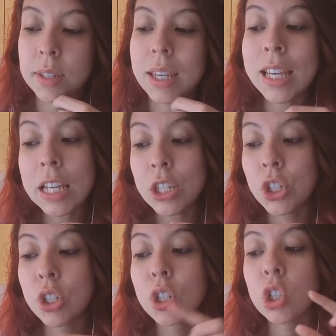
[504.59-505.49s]

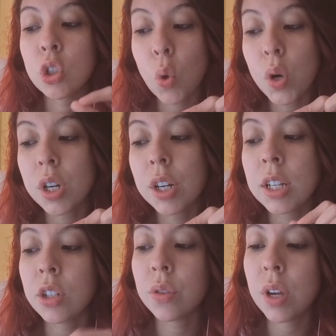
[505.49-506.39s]
each shorter in
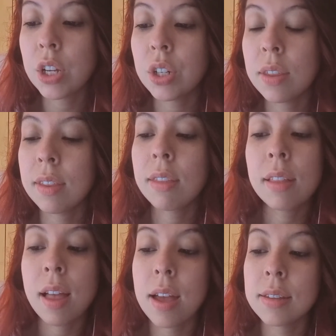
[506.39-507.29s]
duration than the
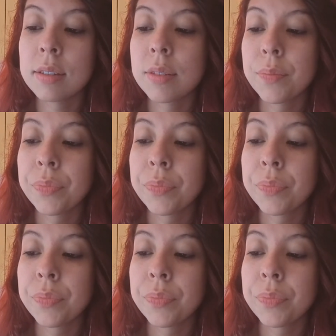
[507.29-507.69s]
last.